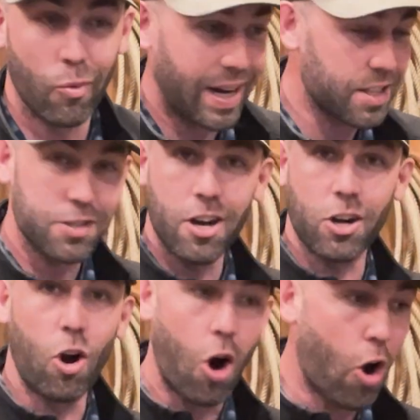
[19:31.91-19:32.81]
We get to
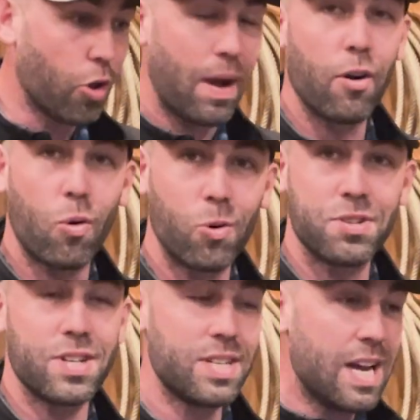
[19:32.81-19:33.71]
talk all about
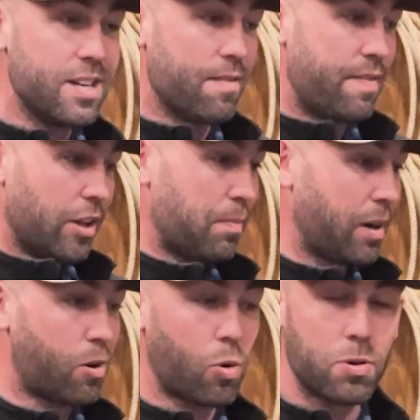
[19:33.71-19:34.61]
horses,
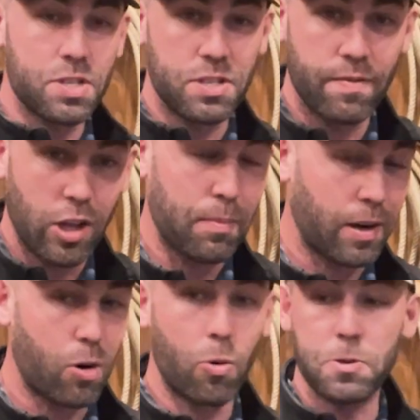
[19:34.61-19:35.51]
developing our
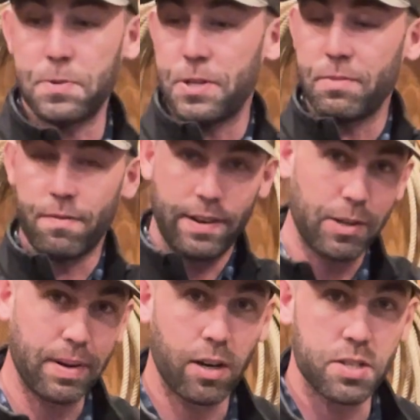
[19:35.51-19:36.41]
horsemanship,
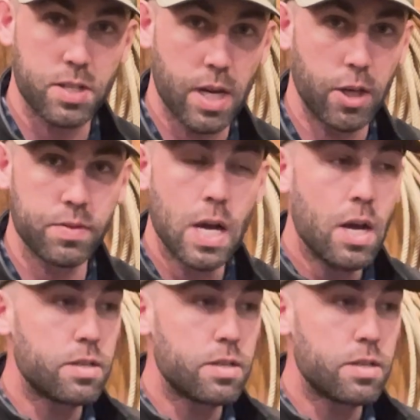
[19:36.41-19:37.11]
developing ourselves,